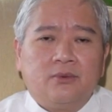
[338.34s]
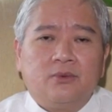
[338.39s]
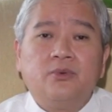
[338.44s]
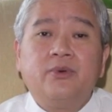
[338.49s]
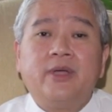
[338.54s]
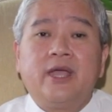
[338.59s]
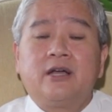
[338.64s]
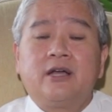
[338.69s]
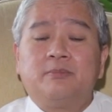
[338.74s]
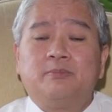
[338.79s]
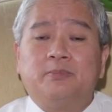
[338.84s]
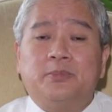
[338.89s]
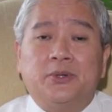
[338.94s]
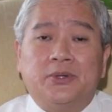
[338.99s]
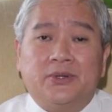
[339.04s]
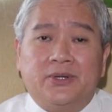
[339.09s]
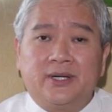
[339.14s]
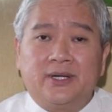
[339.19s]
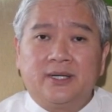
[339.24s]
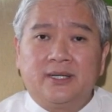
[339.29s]
We are
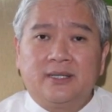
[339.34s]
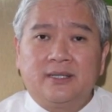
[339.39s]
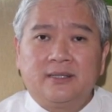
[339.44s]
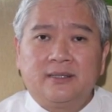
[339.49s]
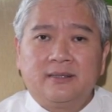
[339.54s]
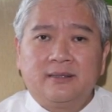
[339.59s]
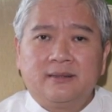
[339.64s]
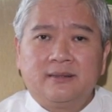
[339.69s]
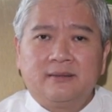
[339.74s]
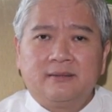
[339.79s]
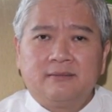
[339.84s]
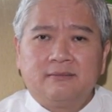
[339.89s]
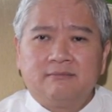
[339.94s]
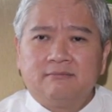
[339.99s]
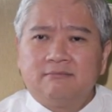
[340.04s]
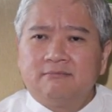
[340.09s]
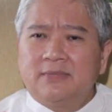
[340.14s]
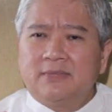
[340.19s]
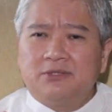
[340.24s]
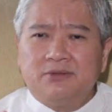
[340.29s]
poor,
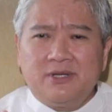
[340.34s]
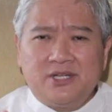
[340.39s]
but